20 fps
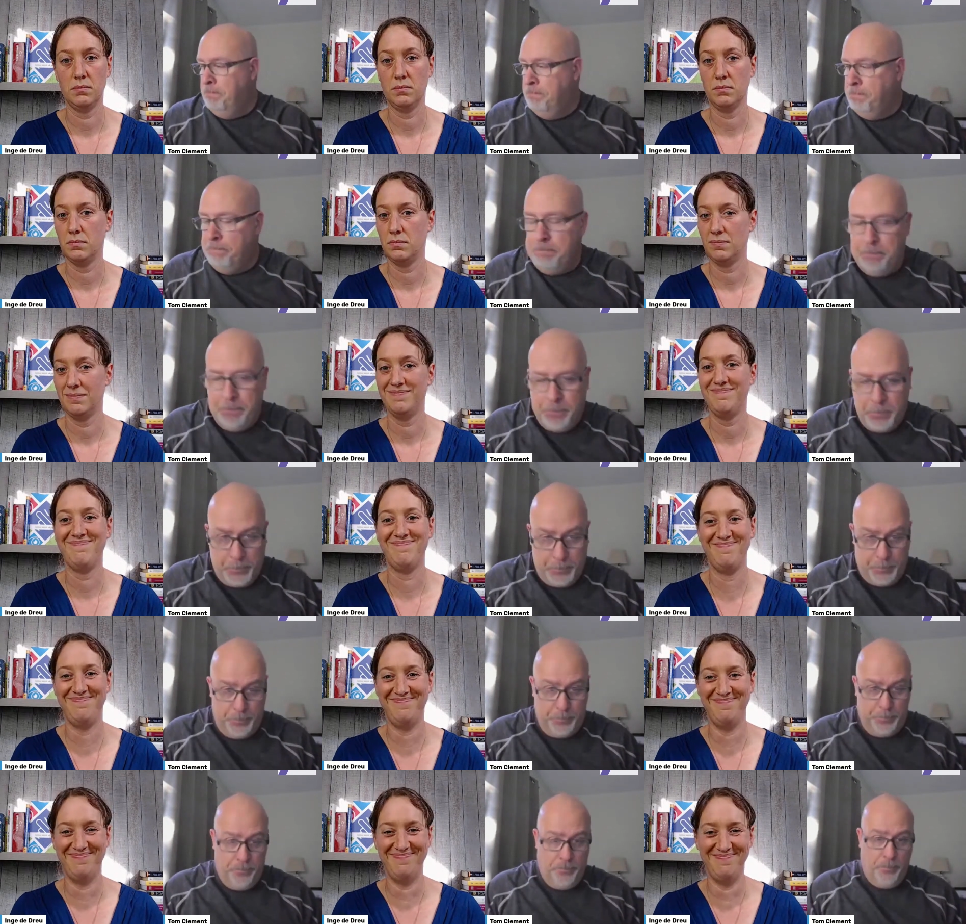
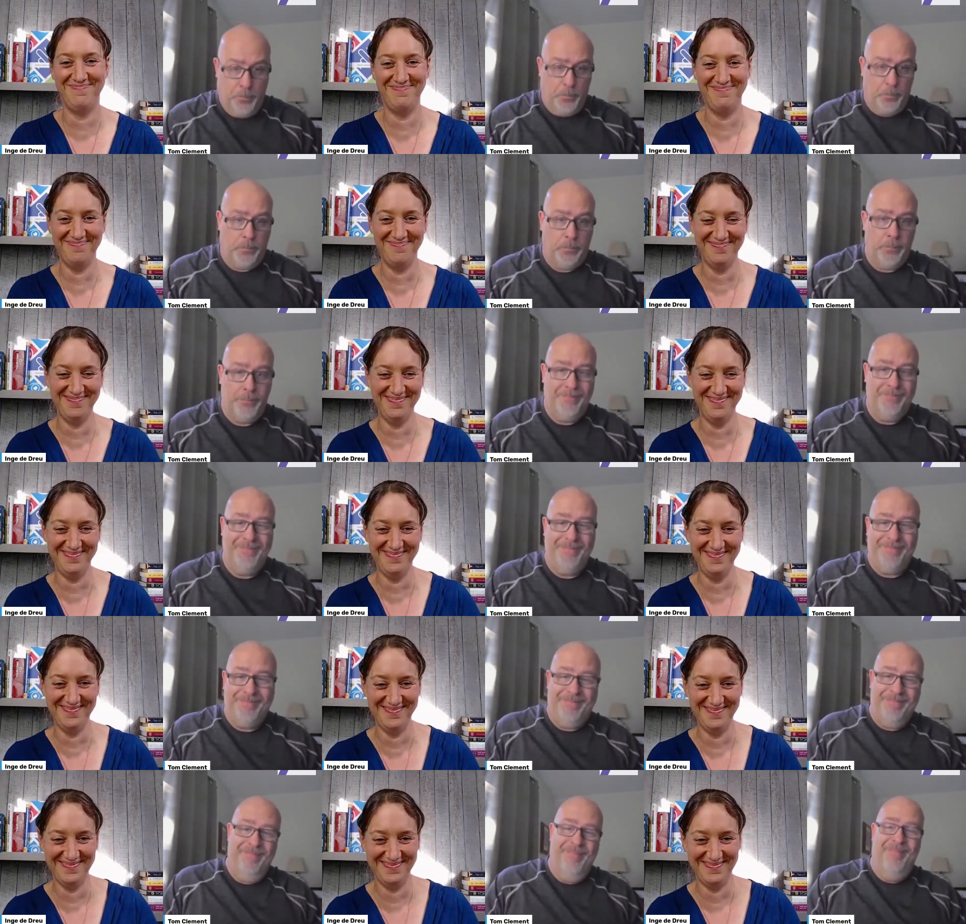
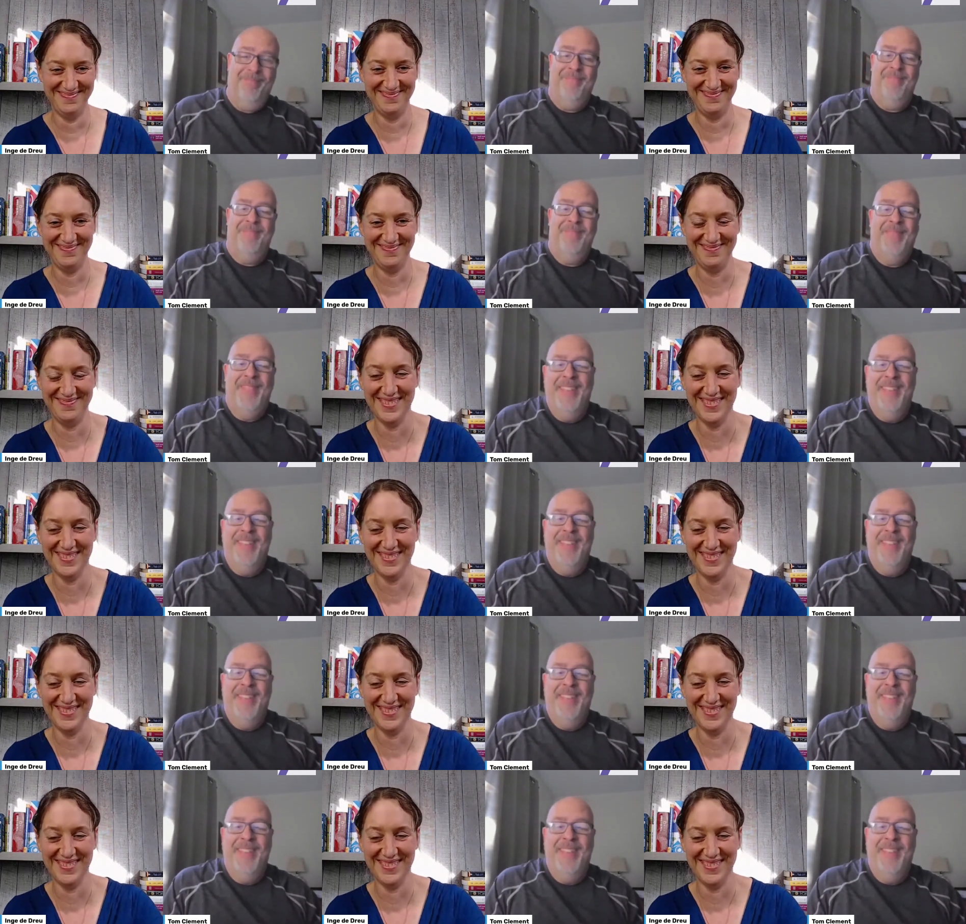(no one is talking)